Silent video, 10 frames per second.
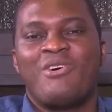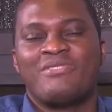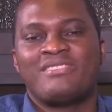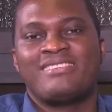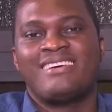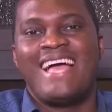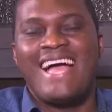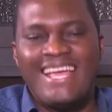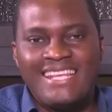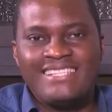Officer
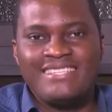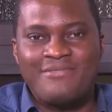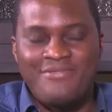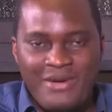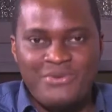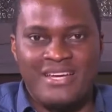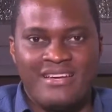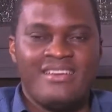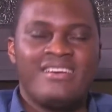and founder